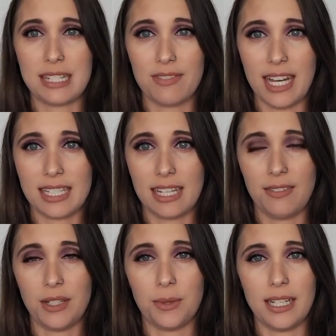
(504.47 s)
if that's
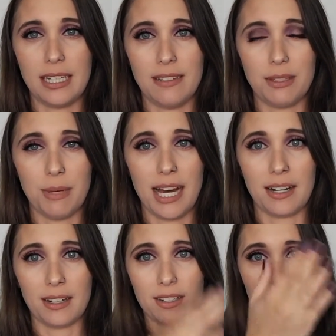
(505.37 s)
giving away any of the
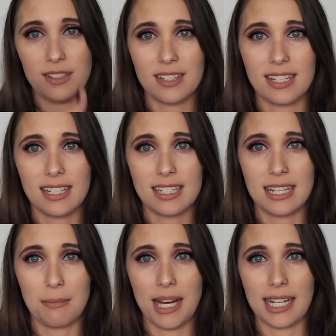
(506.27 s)
pattern, so you're just going to
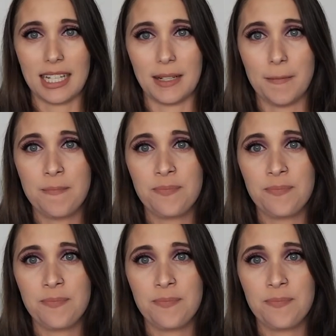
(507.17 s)
see the back here.